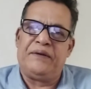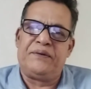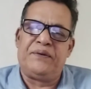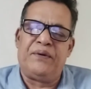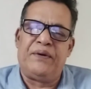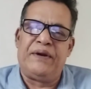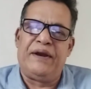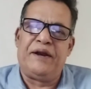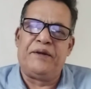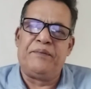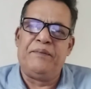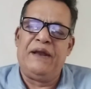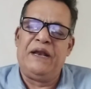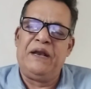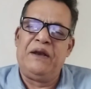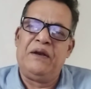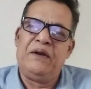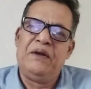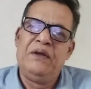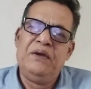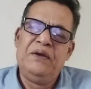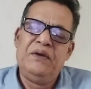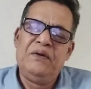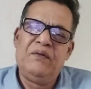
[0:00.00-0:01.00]
Currer Bell
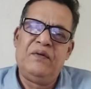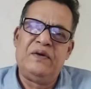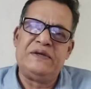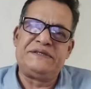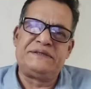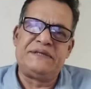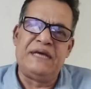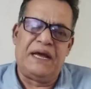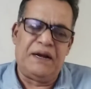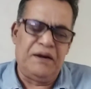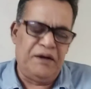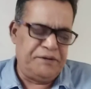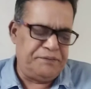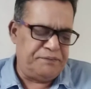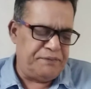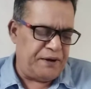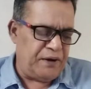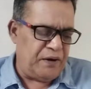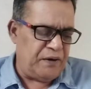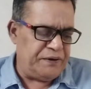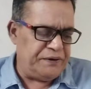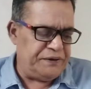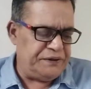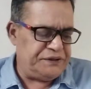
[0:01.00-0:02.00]
was Charlotte
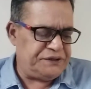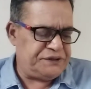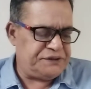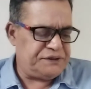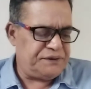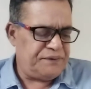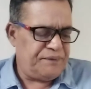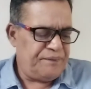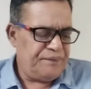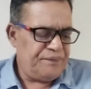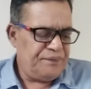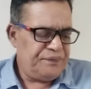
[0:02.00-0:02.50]
Bronte.